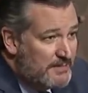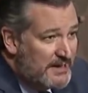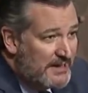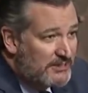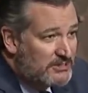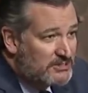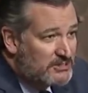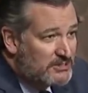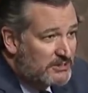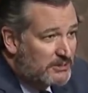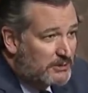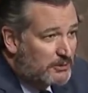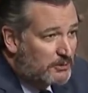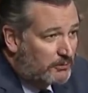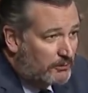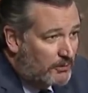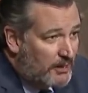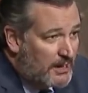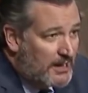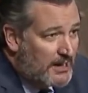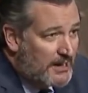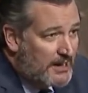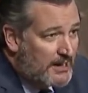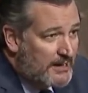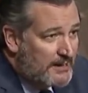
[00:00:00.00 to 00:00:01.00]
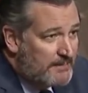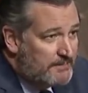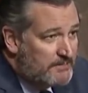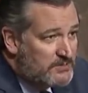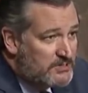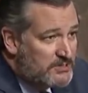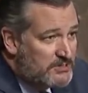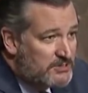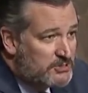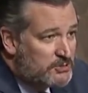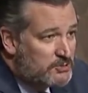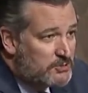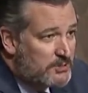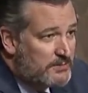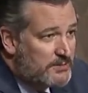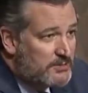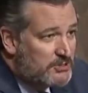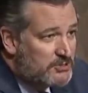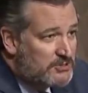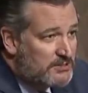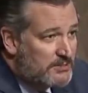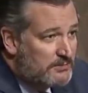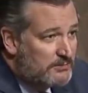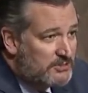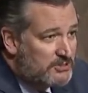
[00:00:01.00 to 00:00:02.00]
makes it a crime to
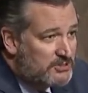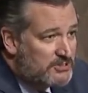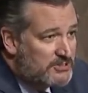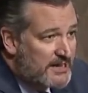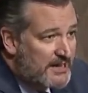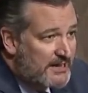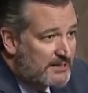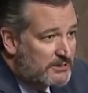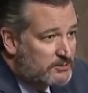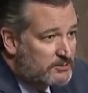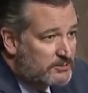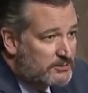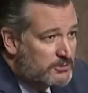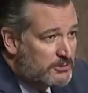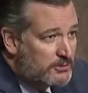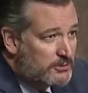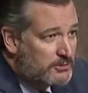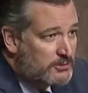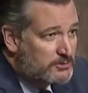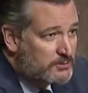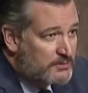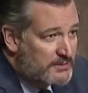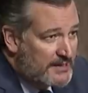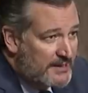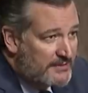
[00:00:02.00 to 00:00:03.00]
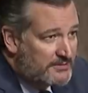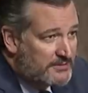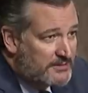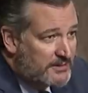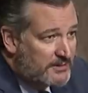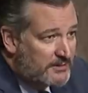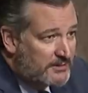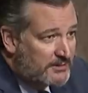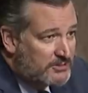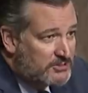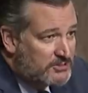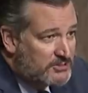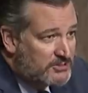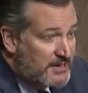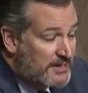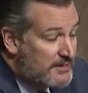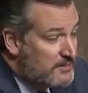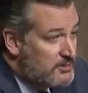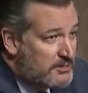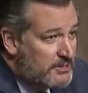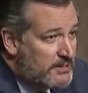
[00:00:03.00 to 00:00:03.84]
distribute someone's tax returns without their consent.